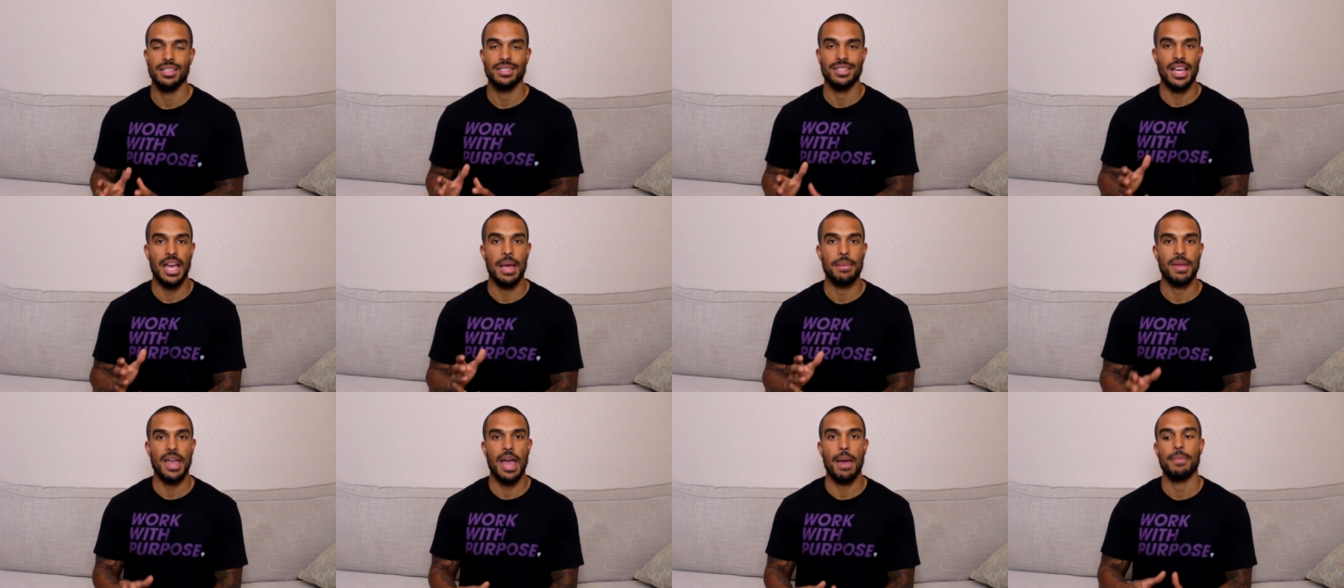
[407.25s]
The
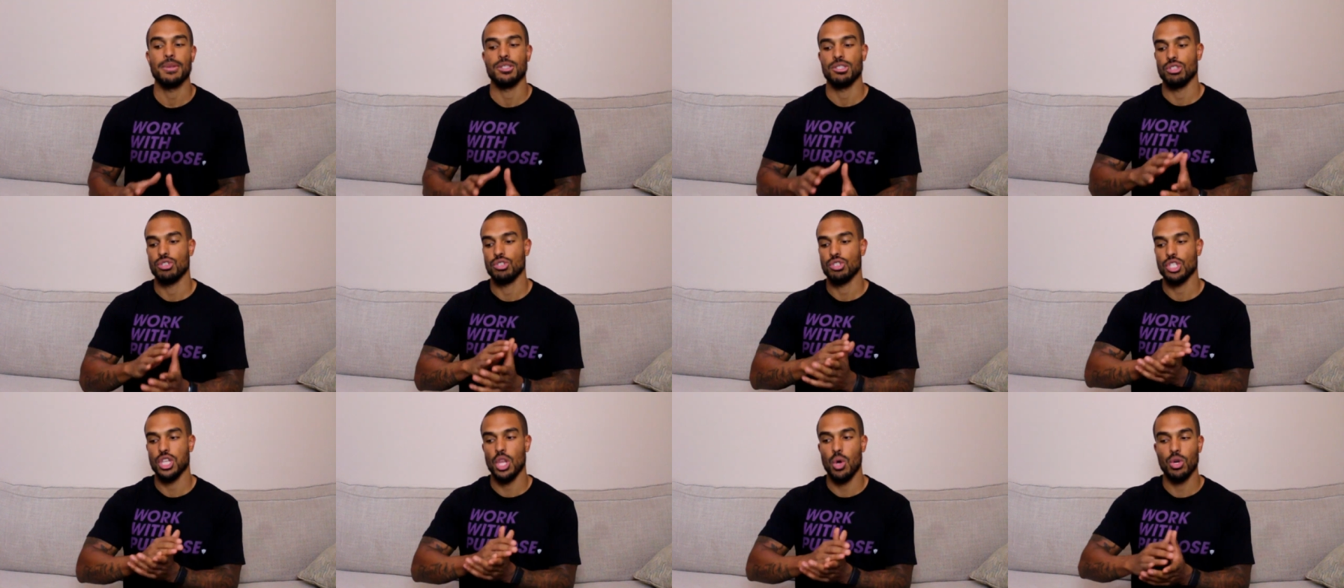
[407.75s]
time cap is
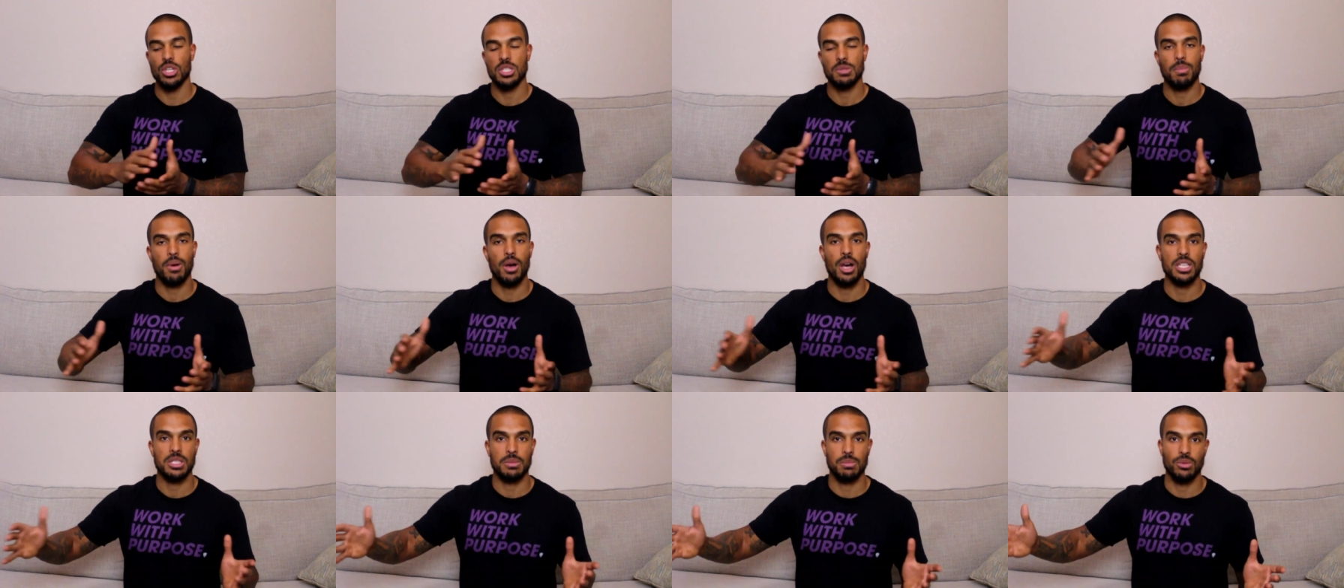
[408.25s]
the slowest
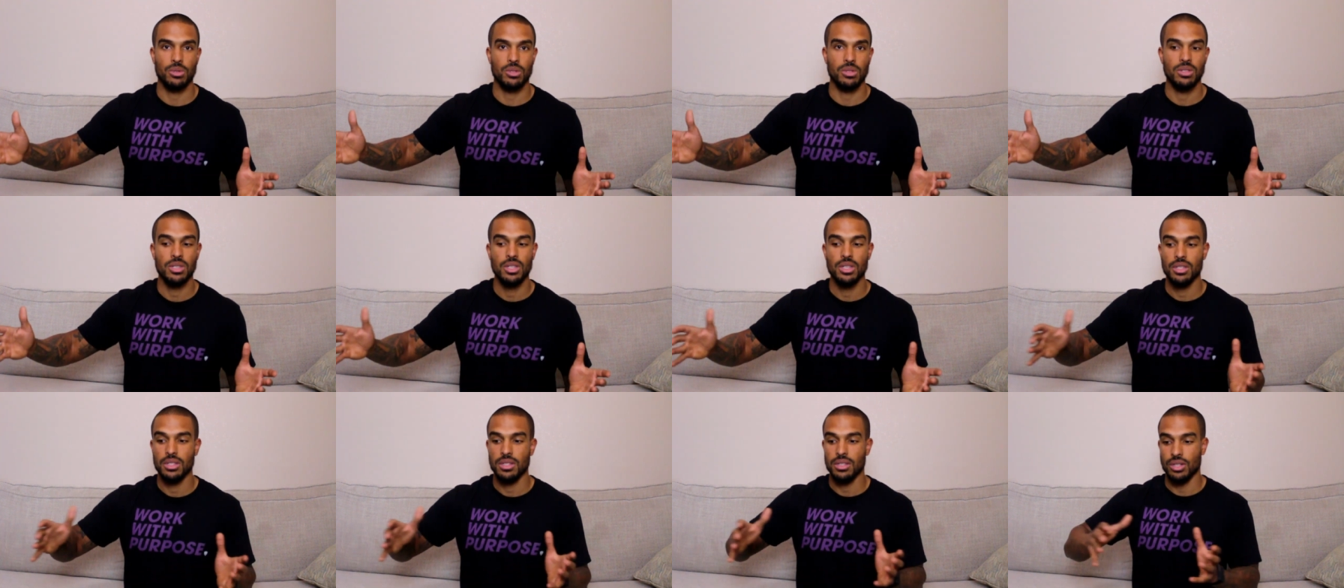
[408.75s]

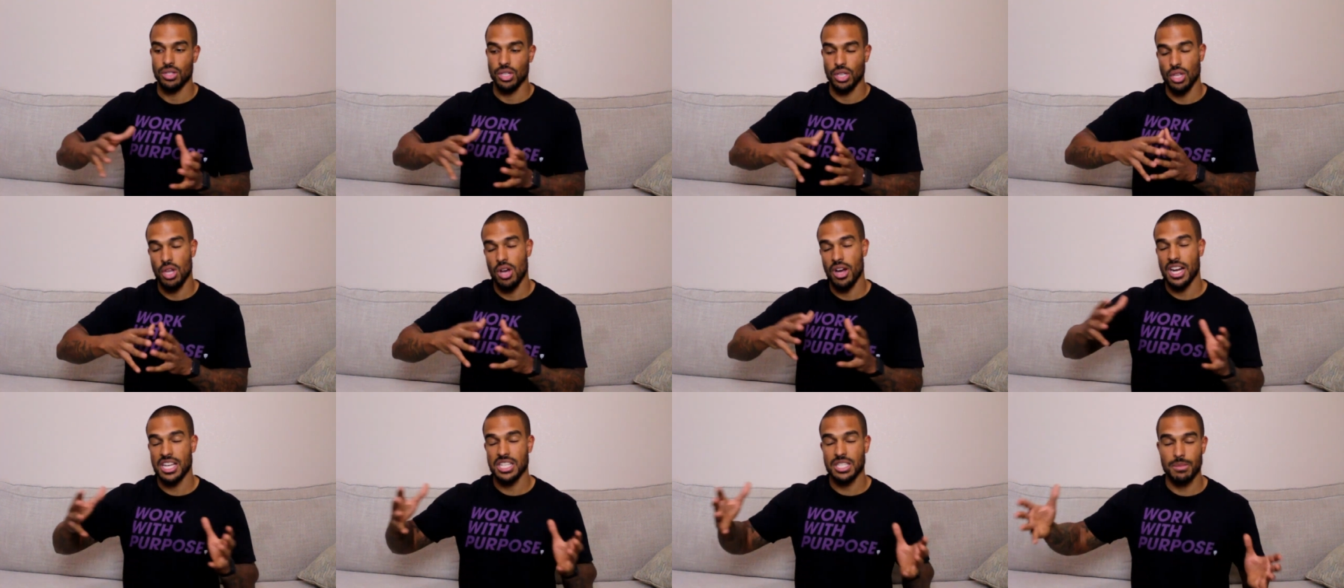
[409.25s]
possible or the
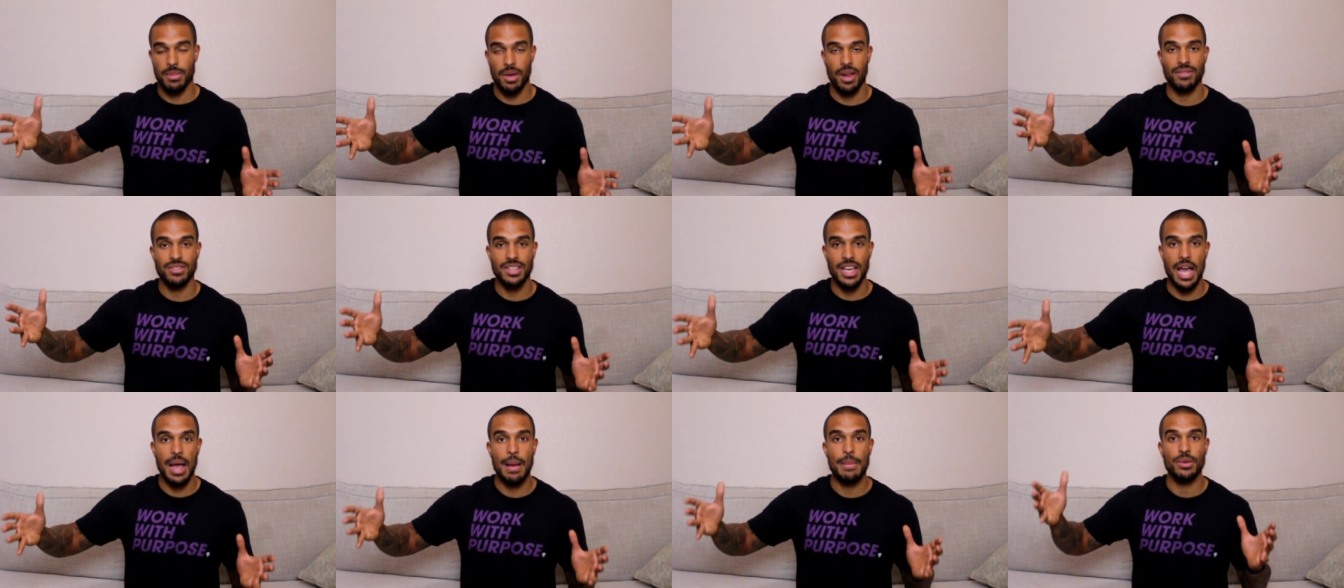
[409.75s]
longest amount
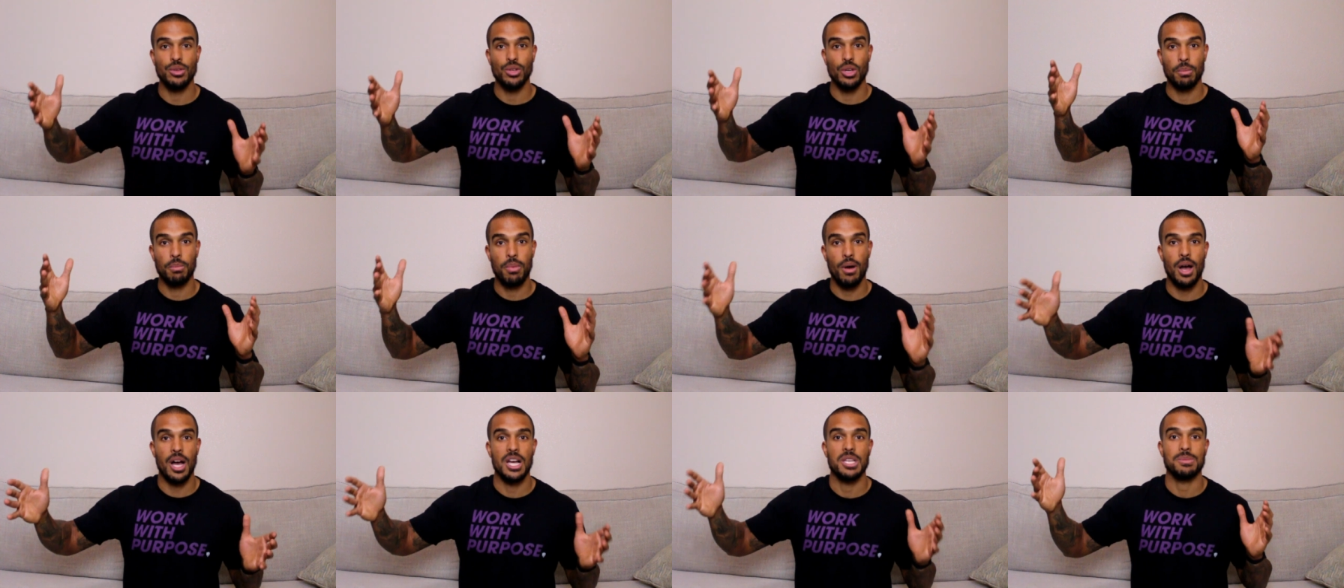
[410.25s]
of time you
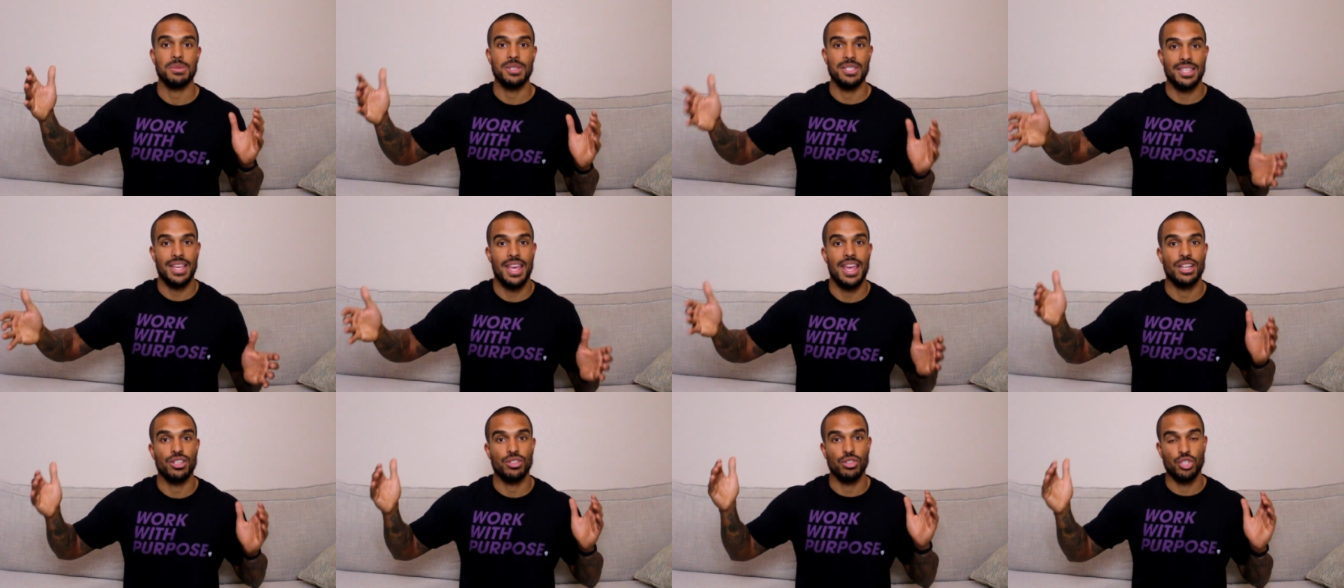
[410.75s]
could possibly
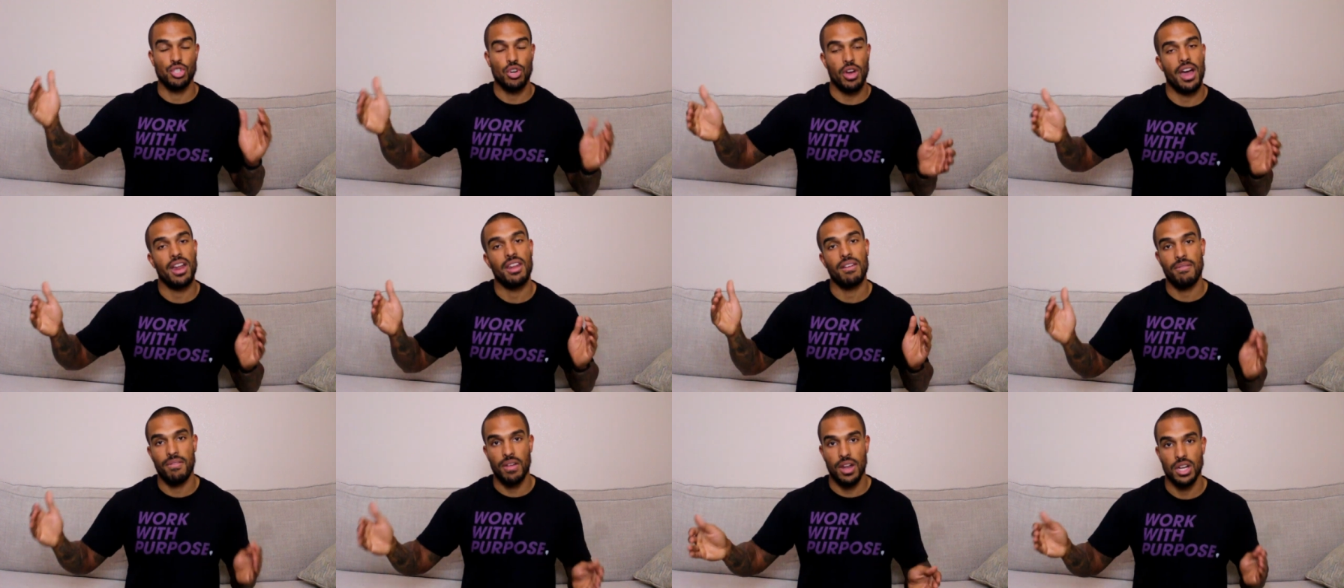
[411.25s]
take to
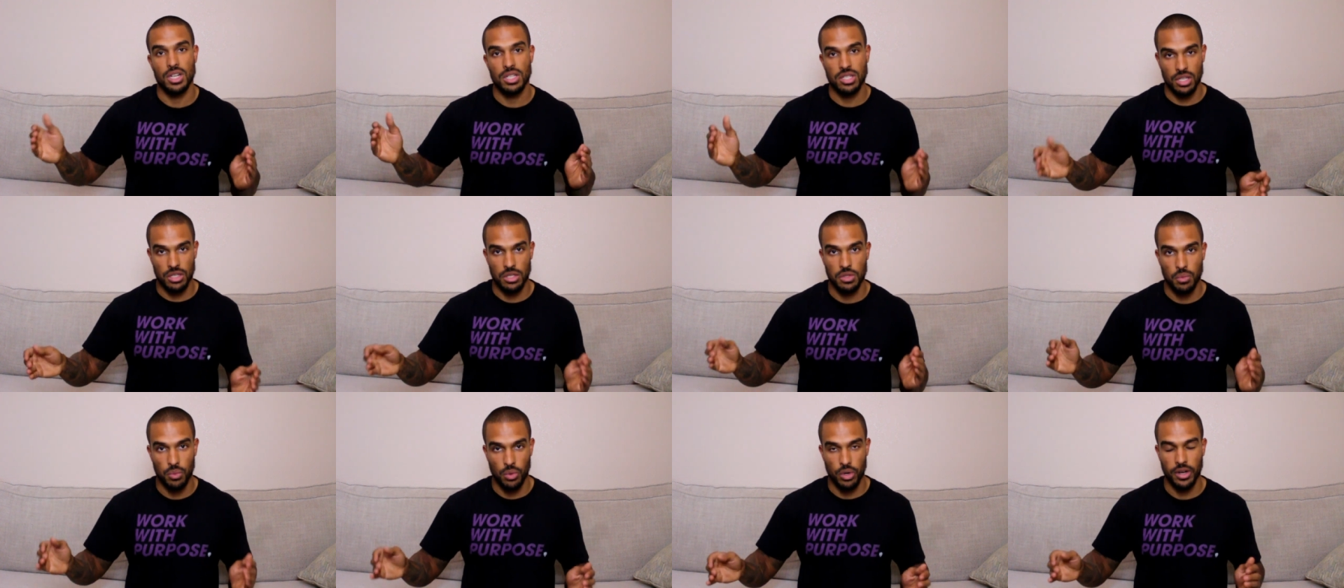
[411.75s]
try to finish
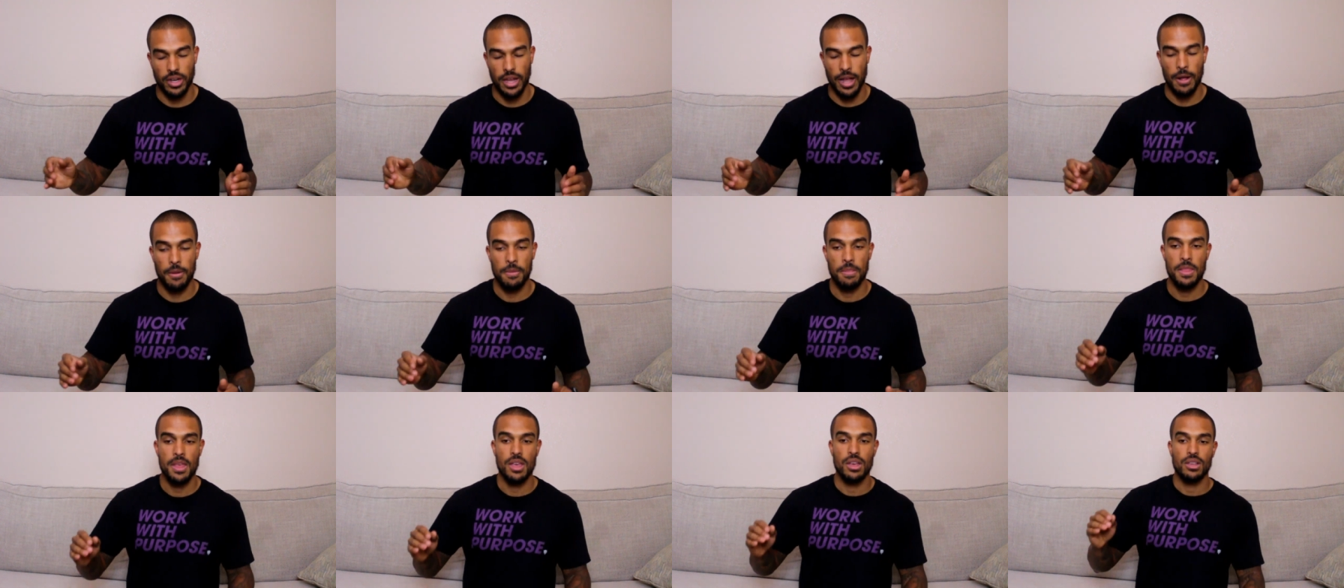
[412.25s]
this workout.